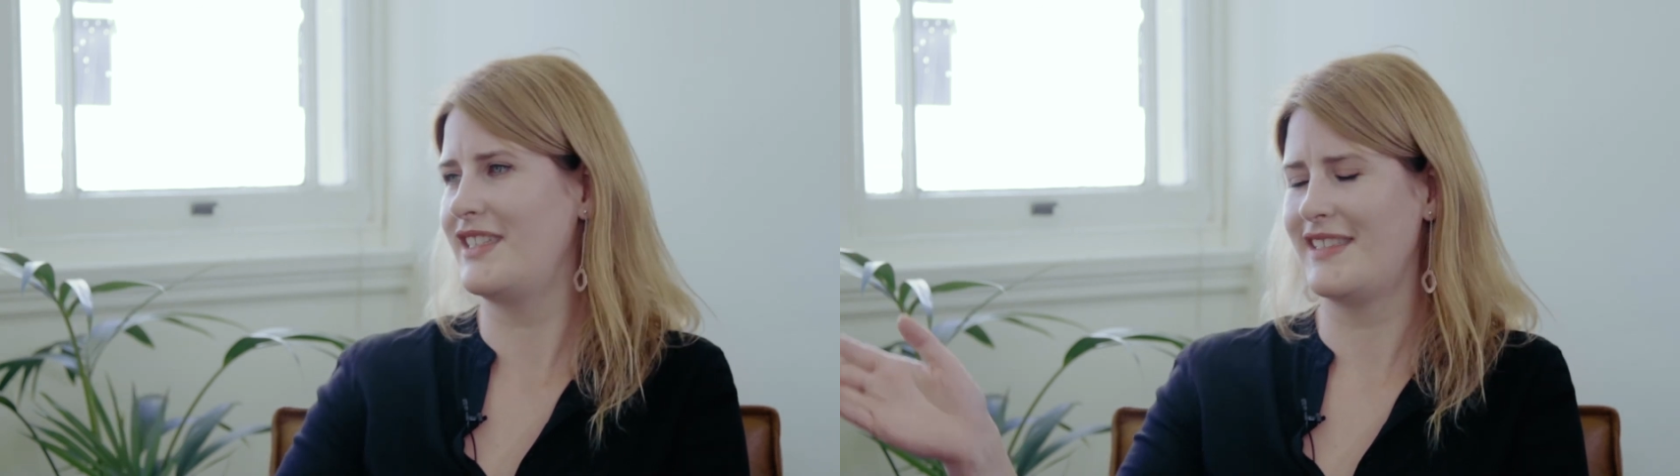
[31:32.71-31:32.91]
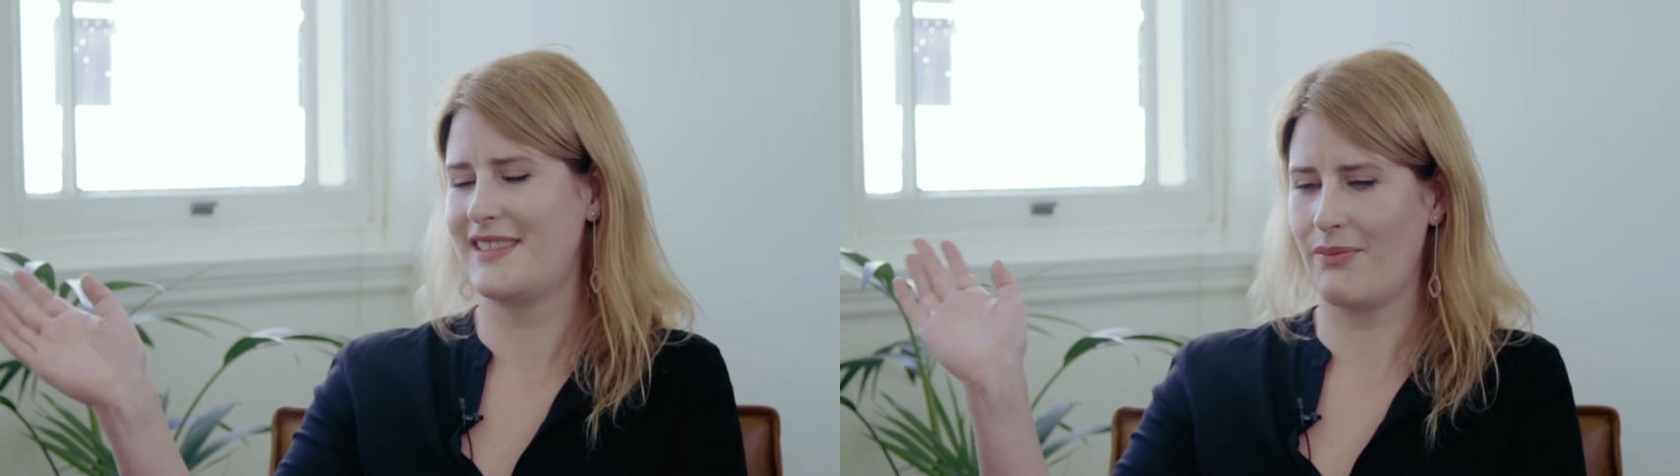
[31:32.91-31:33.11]

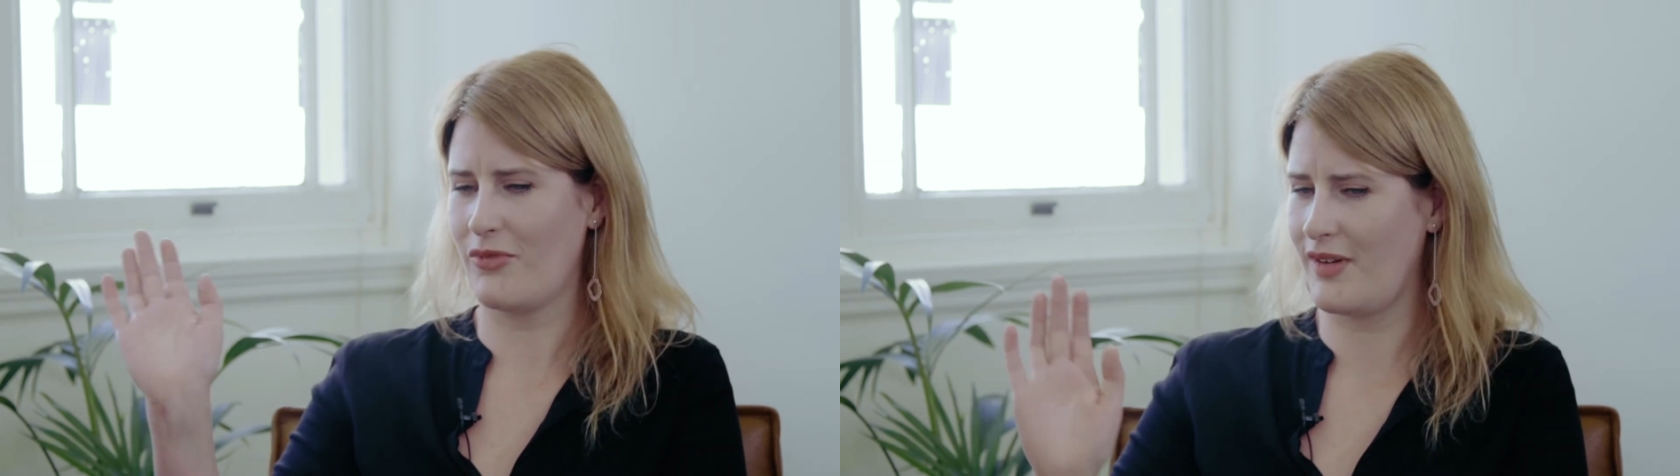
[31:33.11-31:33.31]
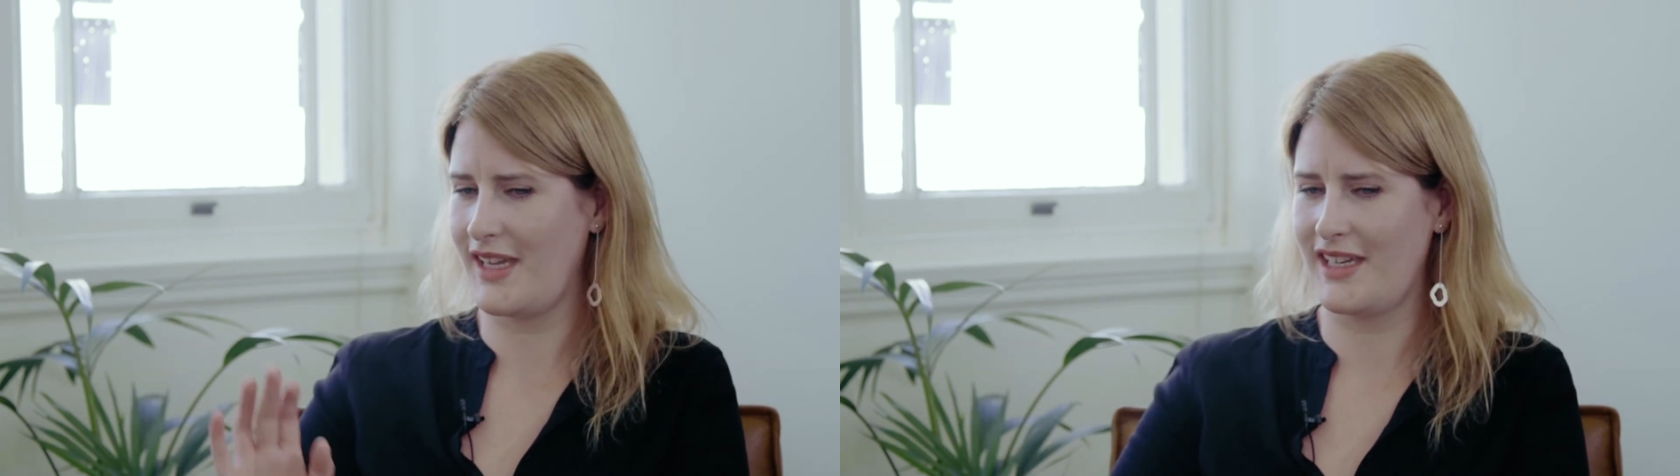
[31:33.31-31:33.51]
His
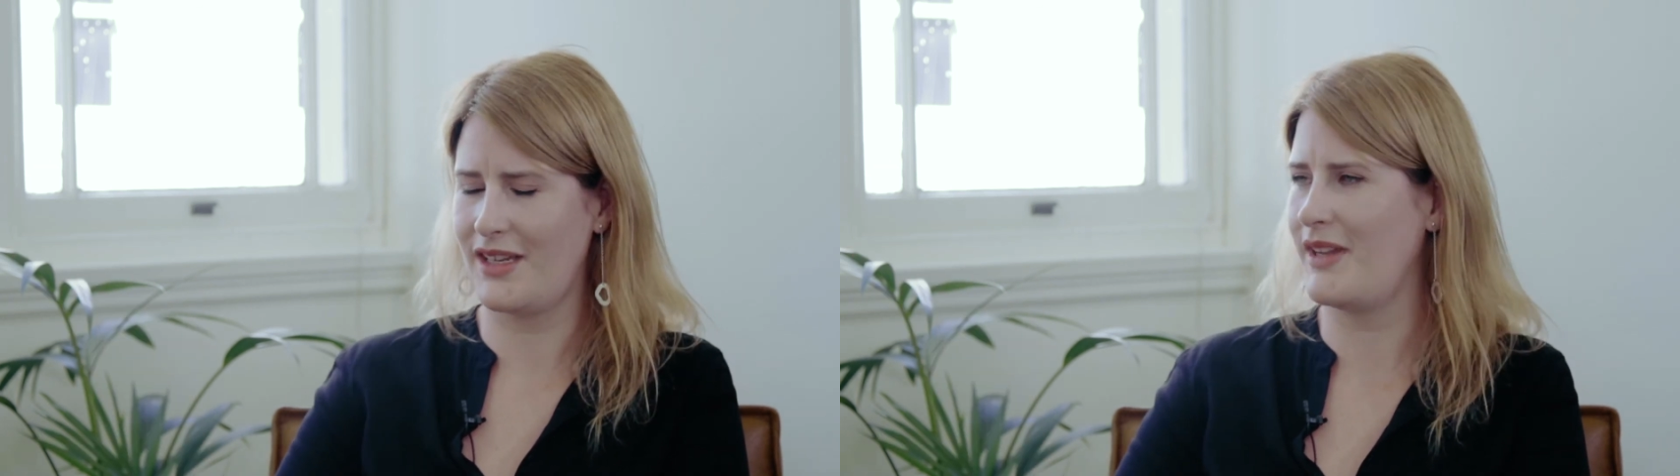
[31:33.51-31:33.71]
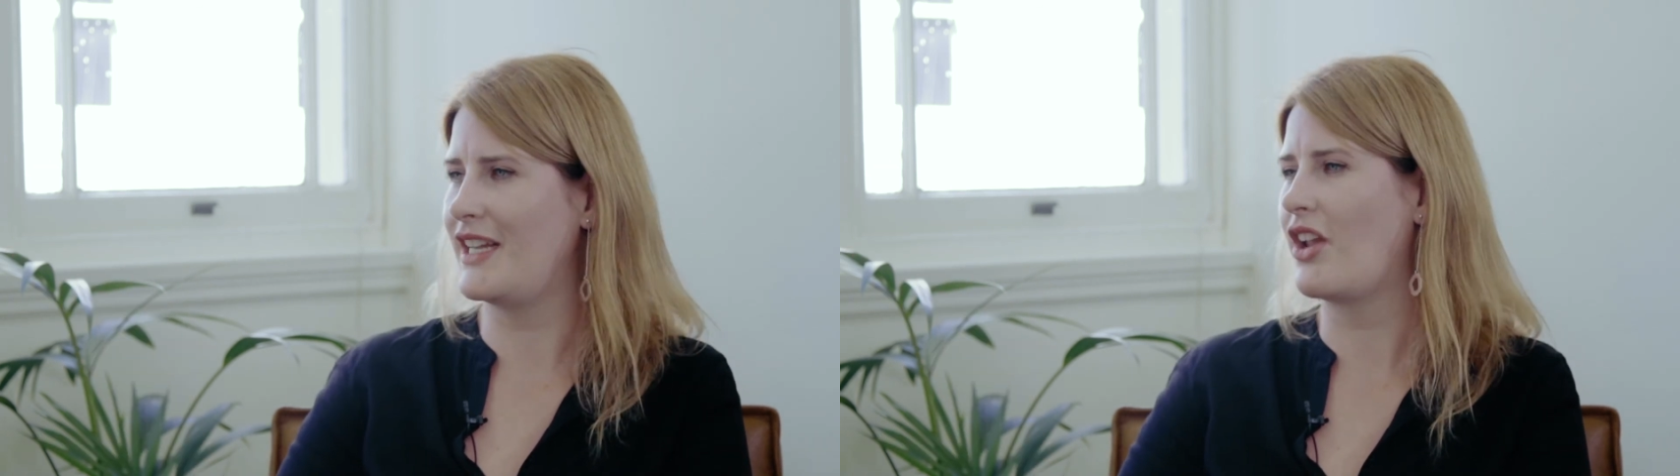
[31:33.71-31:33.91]
submarine had
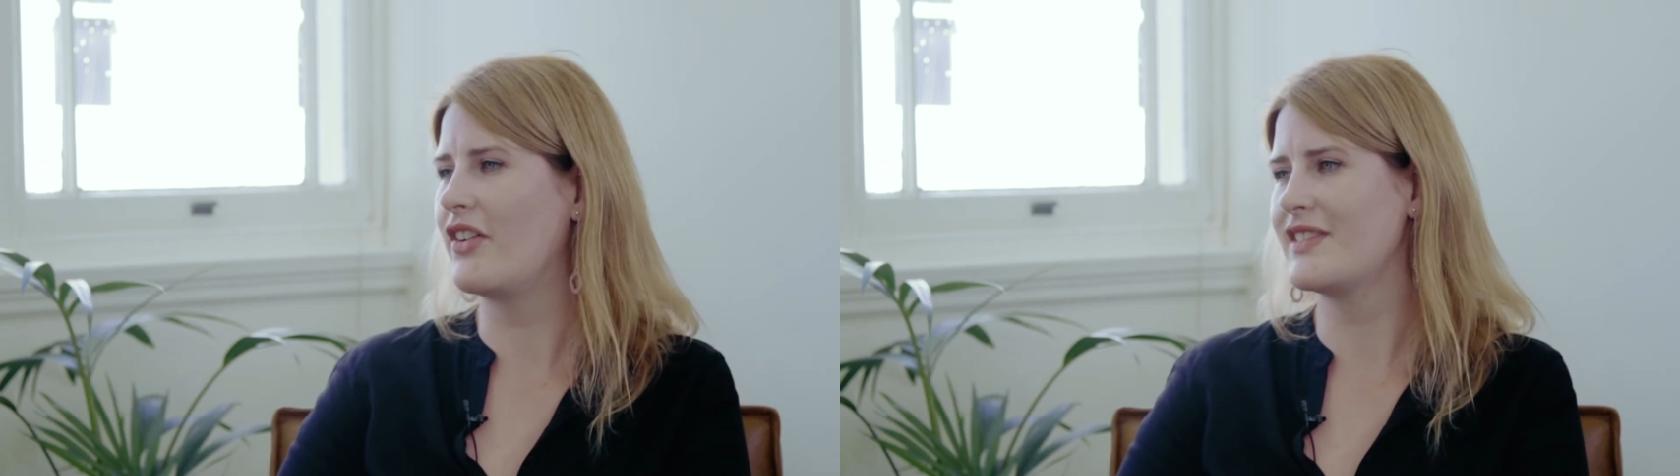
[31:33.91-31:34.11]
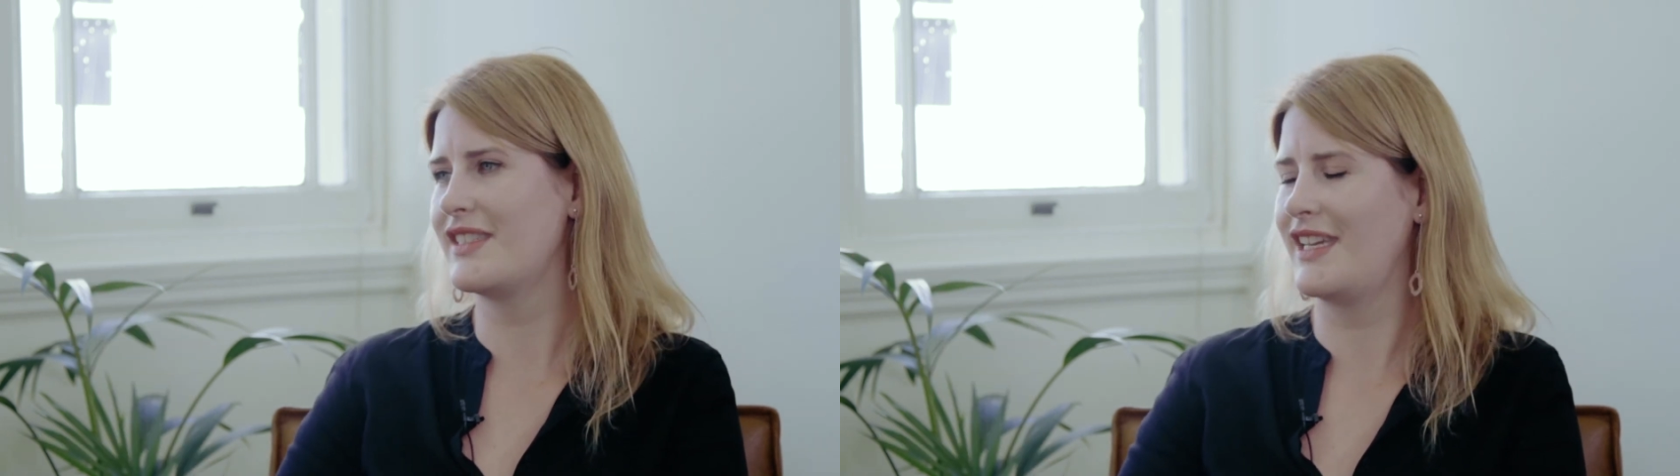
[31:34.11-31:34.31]
been
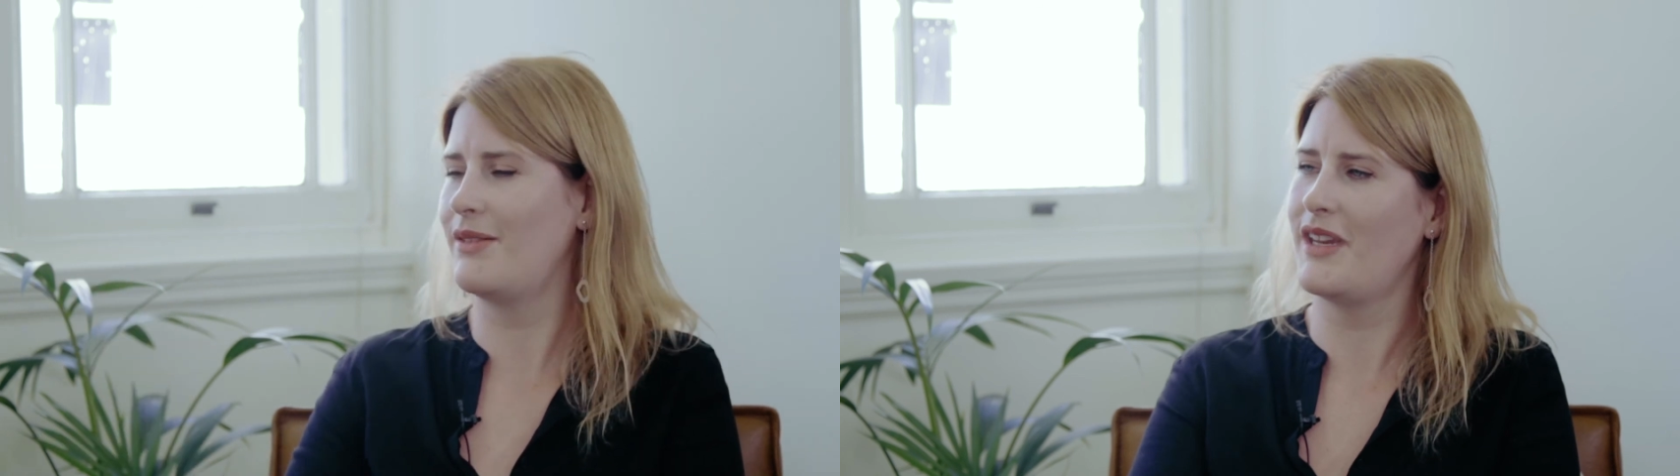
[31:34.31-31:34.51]
lost and he'd